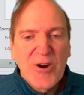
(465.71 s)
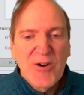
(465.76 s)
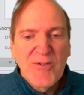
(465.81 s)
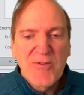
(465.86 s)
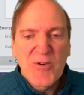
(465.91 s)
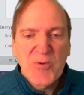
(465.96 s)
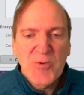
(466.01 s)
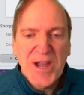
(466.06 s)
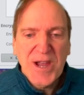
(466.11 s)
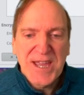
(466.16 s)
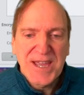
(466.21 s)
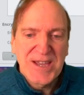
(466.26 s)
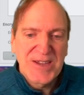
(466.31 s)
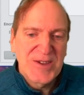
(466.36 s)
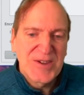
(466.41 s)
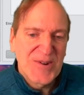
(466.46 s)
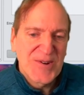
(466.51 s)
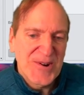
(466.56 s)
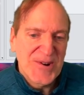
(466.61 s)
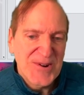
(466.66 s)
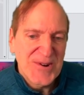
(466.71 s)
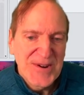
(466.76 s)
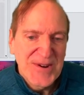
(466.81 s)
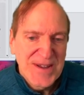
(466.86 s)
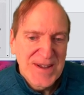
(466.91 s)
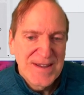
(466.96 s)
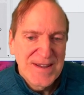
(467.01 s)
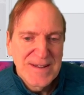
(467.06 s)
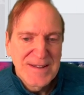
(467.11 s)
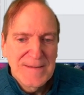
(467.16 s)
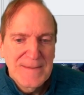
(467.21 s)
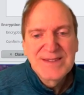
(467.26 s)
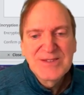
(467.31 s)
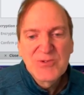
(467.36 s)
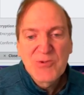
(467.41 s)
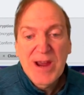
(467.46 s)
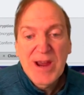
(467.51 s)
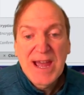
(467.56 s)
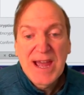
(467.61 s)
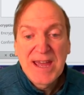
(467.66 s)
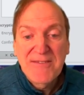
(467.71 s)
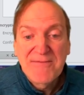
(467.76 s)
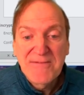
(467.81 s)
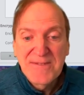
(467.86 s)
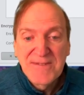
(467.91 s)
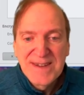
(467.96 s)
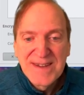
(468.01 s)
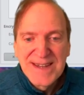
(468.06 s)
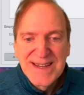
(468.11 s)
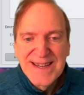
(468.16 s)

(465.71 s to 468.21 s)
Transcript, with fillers: overwrite your drive.